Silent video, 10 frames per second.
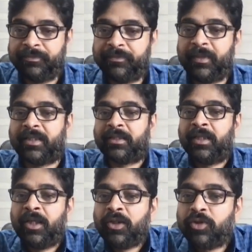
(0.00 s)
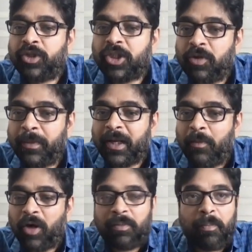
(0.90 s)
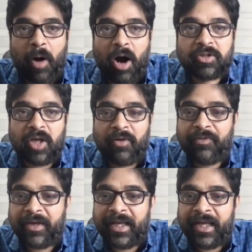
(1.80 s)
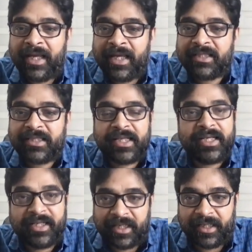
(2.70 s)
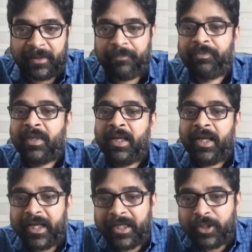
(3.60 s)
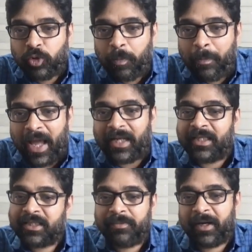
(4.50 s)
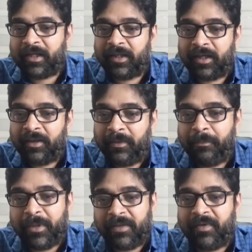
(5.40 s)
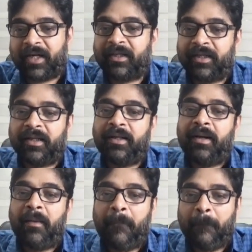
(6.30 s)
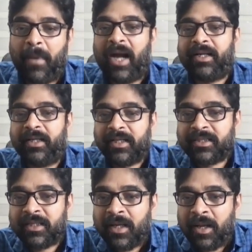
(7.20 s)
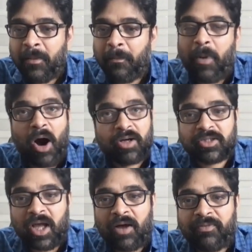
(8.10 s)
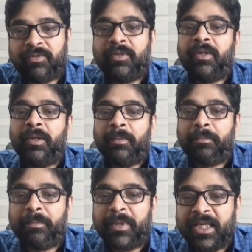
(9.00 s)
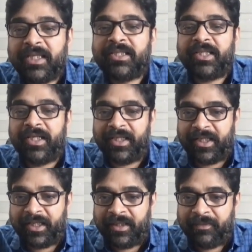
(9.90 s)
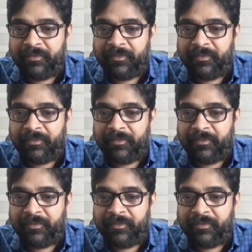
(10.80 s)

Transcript: Yes. So this will become what? Box of ACD into balance vector B vector minus box of BCD